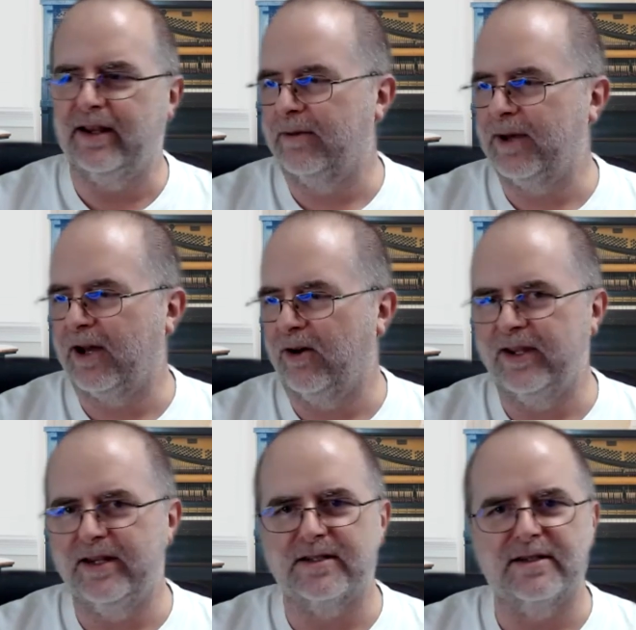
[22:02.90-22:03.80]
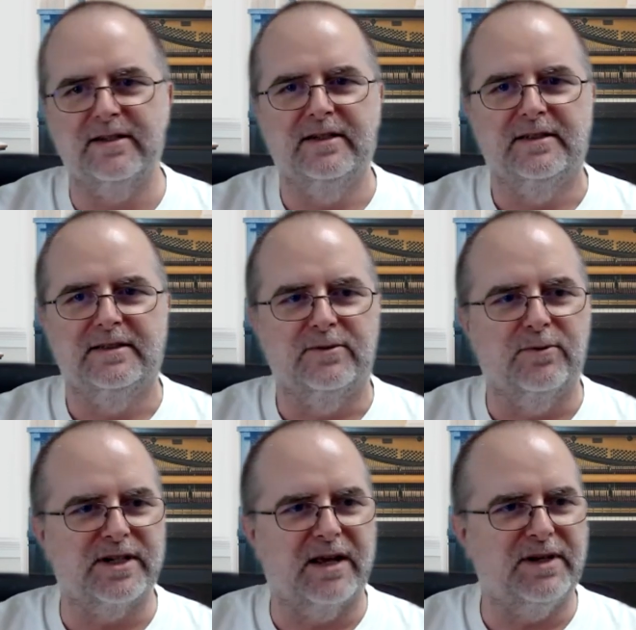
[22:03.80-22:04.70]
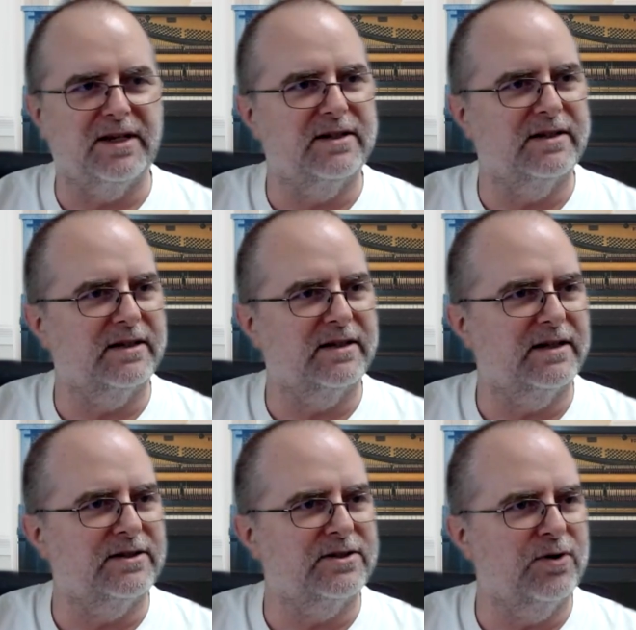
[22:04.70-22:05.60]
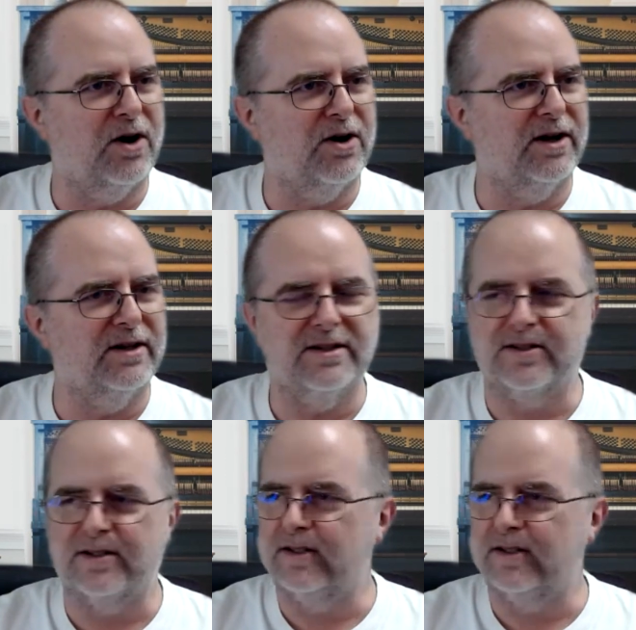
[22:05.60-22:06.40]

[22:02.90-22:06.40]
about all these. Was I being too hard on this